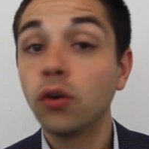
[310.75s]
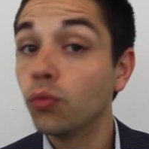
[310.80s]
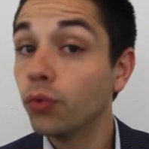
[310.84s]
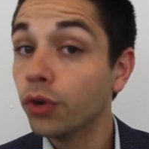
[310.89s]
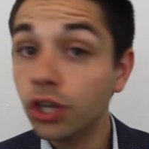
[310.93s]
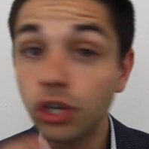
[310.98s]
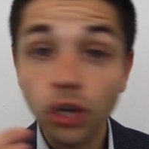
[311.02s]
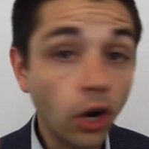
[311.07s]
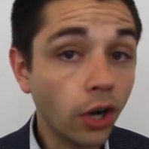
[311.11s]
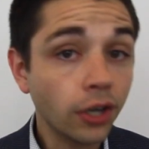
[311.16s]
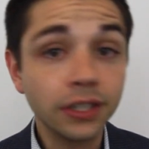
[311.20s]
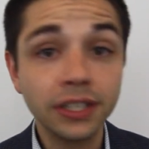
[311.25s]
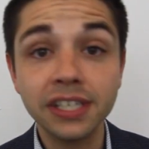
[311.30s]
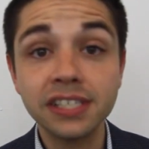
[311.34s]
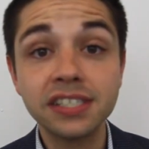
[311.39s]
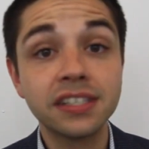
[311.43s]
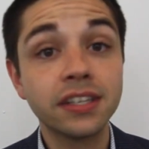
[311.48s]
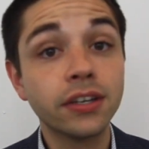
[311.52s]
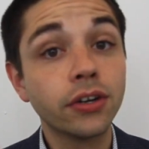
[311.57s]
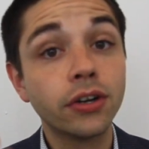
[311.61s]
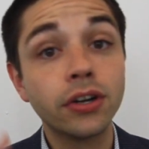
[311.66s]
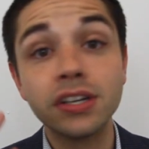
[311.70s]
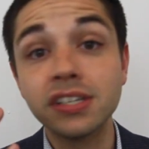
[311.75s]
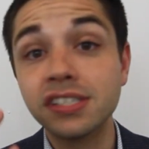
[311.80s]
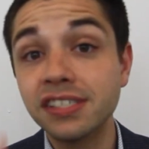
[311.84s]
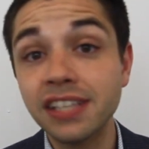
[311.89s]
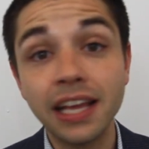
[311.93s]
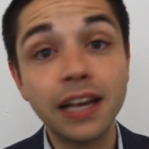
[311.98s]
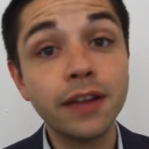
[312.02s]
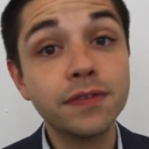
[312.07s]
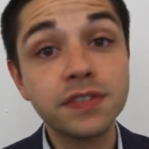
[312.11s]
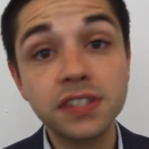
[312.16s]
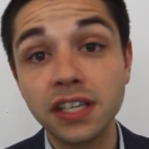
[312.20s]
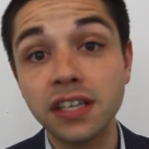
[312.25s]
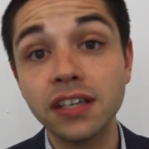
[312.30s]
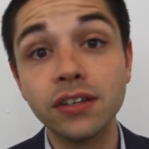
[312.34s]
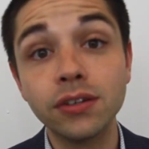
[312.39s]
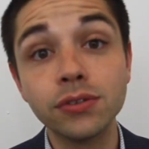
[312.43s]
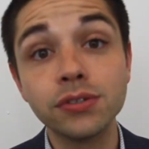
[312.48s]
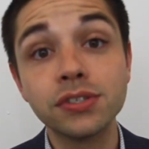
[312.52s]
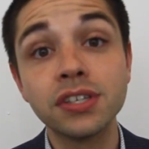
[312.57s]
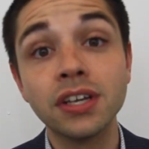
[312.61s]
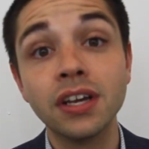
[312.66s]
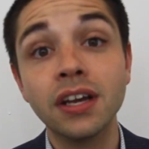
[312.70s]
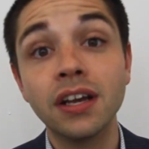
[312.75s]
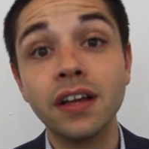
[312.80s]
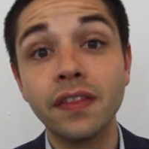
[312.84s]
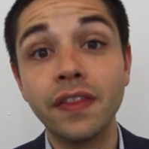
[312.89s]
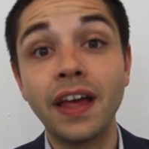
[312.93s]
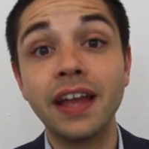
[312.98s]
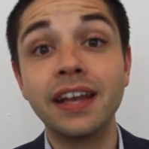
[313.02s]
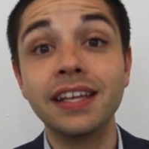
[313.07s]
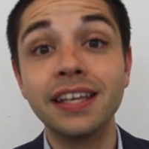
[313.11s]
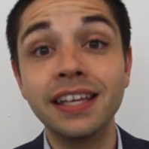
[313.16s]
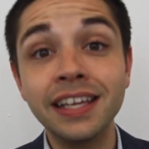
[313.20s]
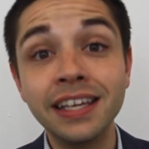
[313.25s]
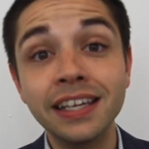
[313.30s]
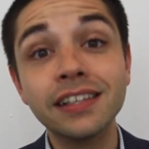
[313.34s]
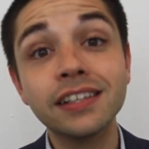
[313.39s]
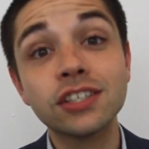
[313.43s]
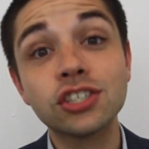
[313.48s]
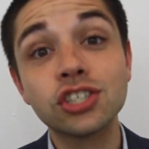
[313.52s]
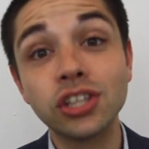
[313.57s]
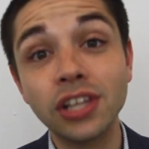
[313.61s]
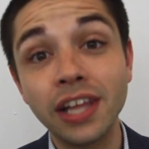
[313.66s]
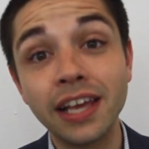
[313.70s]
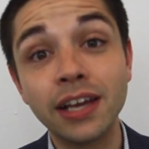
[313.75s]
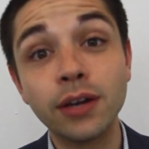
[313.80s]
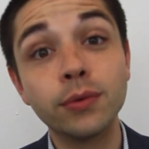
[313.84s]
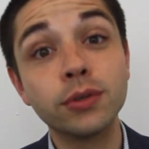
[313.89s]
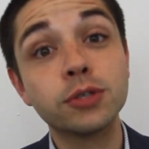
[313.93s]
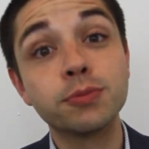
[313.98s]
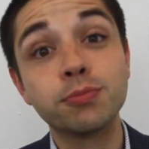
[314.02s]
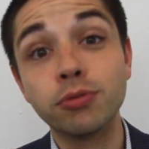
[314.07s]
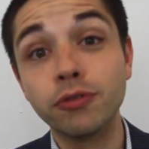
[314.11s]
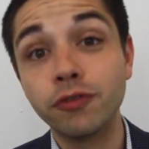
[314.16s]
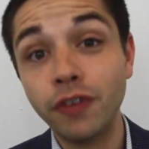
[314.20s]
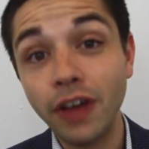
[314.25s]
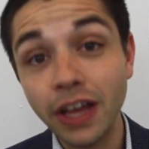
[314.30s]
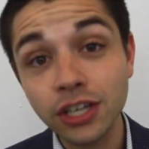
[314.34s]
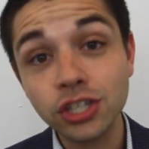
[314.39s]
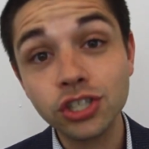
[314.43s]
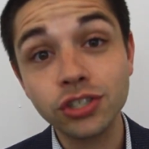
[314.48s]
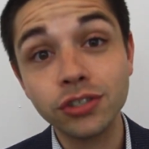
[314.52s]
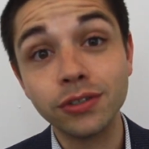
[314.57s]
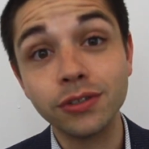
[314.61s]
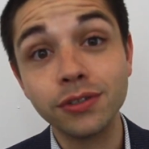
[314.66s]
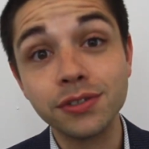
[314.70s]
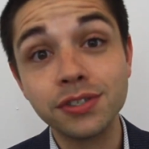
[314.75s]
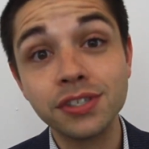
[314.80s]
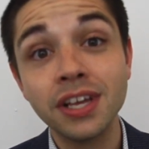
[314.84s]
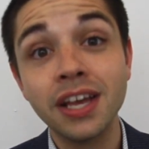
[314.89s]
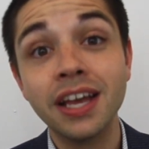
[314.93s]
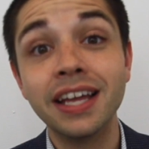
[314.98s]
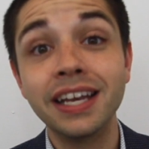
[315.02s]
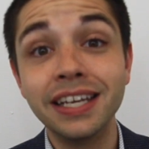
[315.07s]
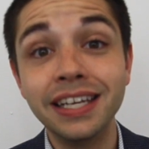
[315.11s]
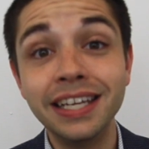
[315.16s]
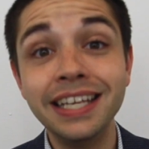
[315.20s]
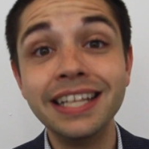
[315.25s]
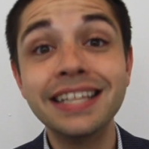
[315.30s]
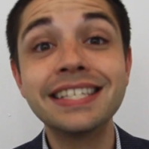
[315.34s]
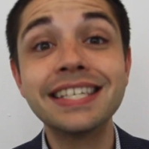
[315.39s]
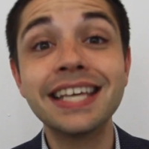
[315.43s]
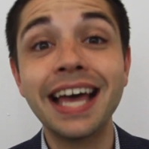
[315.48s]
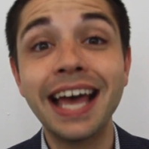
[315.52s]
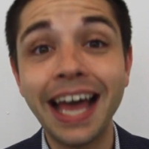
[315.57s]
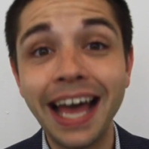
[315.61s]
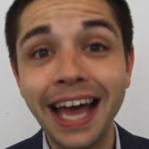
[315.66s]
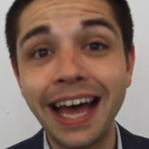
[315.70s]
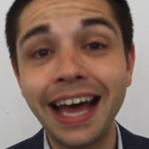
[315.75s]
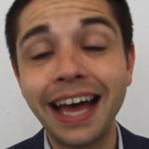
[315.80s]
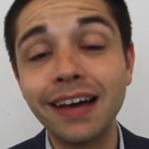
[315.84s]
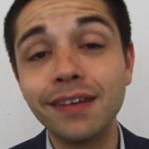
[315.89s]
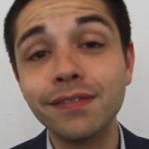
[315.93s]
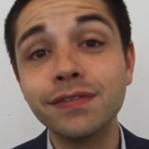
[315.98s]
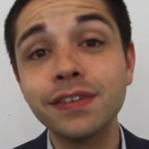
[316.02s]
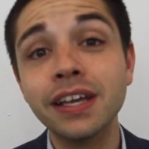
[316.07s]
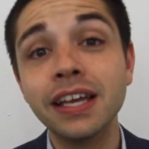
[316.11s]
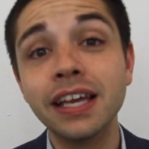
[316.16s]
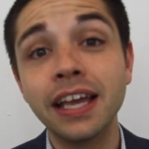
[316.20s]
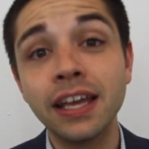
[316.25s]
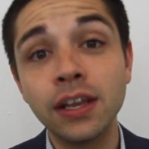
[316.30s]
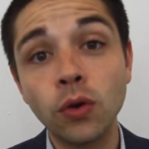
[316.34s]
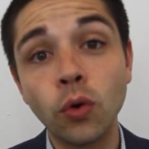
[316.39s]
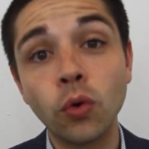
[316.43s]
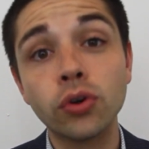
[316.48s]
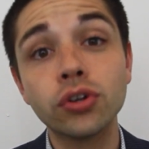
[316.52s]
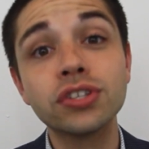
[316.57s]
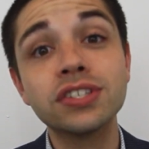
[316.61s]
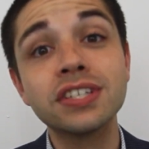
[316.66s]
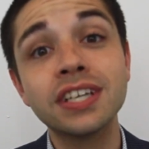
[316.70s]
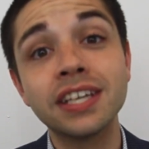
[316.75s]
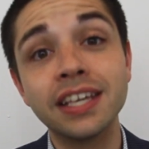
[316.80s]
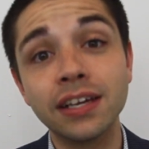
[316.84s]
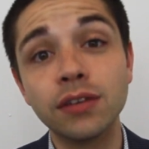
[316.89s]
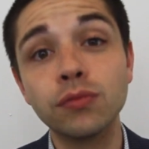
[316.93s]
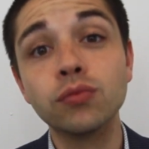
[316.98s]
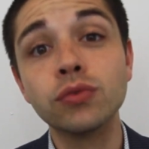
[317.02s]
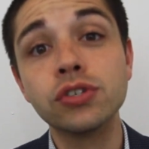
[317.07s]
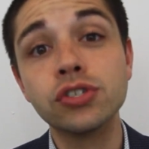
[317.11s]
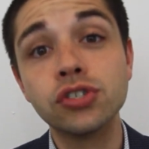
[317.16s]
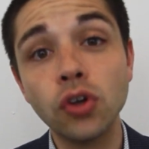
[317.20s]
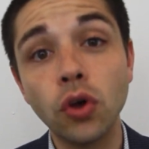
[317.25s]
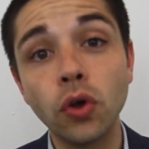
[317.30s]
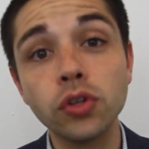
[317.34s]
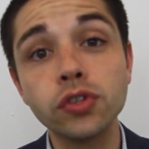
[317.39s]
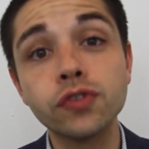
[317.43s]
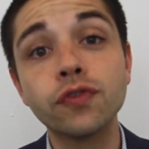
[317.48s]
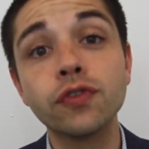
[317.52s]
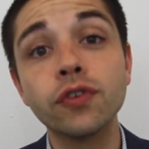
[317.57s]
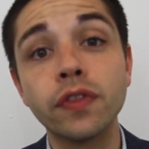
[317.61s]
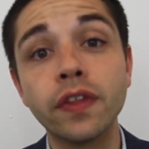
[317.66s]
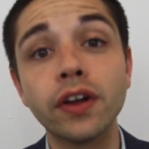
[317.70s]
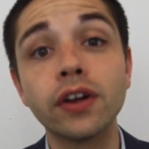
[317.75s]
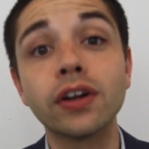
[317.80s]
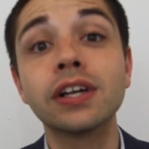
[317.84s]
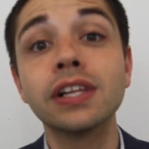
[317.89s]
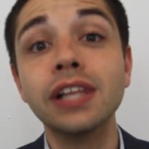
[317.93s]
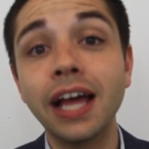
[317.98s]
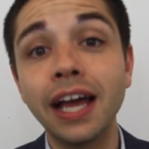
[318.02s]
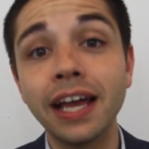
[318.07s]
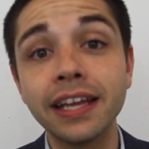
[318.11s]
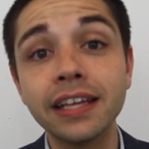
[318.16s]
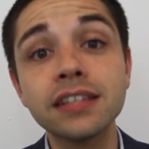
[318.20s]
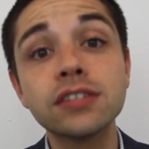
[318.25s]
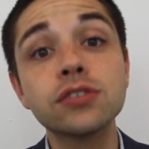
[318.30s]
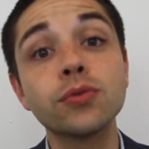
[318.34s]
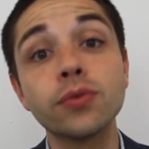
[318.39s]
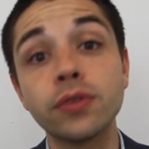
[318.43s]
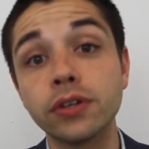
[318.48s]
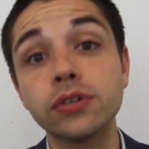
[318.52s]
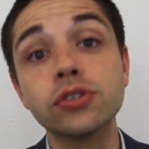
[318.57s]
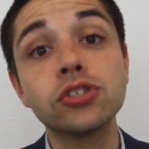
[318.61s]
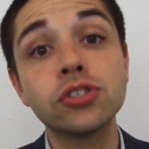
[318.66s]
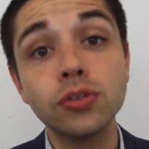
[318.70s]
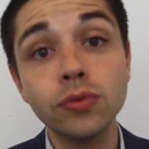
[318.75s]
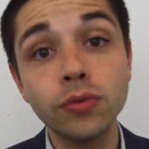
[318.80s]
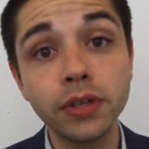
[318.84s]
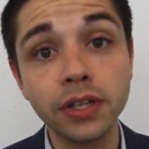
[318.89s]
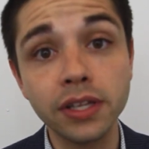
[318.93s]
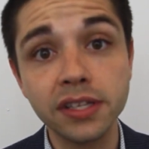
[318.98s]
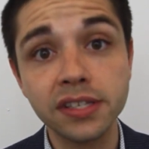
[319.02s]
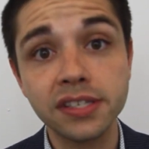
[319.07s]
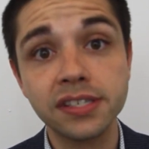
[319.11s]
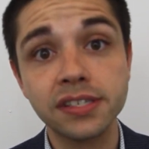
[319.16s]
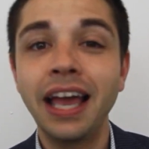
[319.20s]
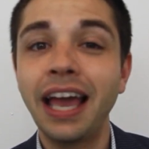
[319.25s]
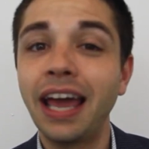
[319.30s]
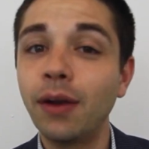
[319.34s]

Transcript: Regardless, there are a set of skills that English language professionals need to have in order to get results for their clients or their students.